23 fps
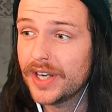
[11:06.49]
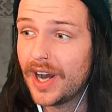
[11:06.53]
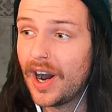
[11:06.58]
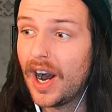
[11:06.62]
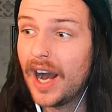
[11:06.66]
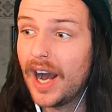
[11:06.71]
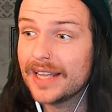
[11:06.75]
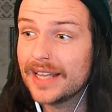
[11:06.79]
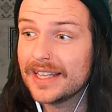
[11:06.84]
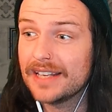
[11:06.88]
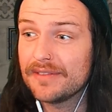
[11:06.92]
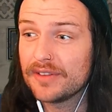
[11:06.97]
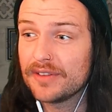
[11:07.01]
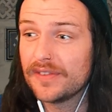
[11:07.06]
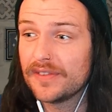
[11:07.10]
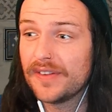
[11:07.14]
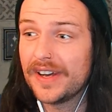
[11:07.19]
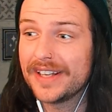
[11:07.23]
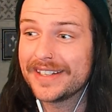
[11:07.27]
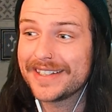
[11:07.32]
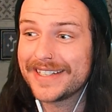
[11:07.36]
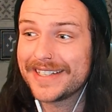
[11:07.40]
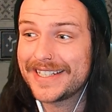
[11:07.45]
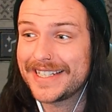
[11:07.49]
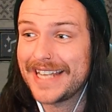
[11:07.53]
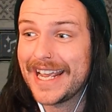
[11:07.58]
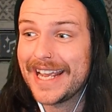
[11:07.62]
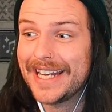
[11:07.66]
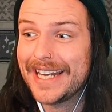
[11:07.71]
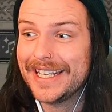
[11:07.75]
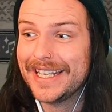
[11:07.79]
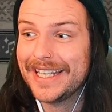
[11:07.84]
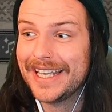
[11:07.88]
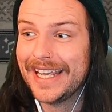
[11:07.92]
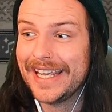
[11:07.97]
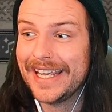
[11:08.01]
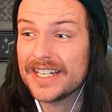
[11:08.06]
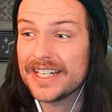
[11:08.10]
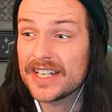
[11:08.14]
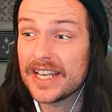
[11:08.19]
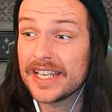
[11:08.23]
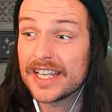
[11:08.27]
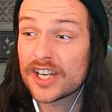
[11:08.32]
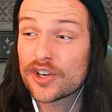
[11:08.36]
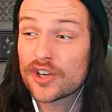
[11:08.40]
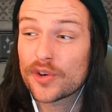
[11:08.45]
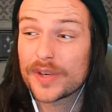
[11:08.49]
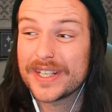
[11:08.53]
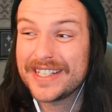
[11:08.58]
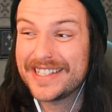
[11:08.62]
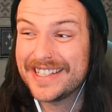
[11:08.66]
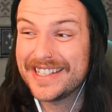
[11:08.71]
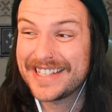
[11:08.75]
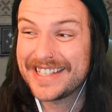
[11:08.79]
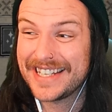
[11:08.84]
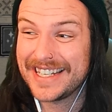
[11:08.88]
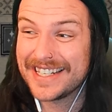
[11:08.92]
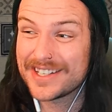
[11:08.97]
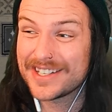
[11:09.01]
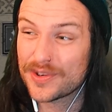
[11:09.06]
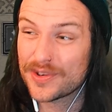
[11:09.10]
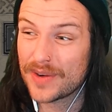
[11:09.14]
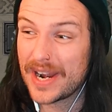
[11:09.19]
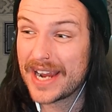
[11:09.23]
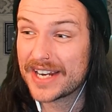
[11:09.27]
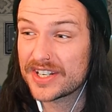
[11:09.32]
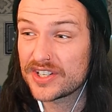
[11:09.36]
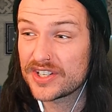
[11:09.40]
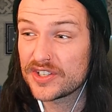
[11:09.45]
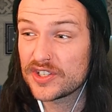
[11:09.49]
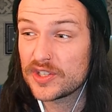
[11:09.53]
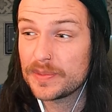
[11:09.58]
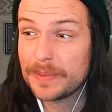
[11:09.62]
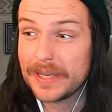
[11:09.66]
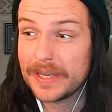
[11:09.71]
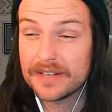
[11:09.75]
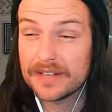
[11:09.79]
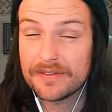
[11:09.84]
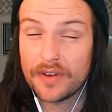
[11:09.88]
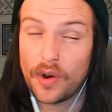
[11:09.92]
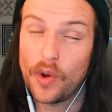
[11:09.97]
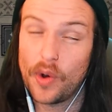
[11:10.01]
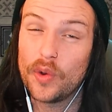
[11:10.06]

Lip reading: A high level of understanding increases interaction speed of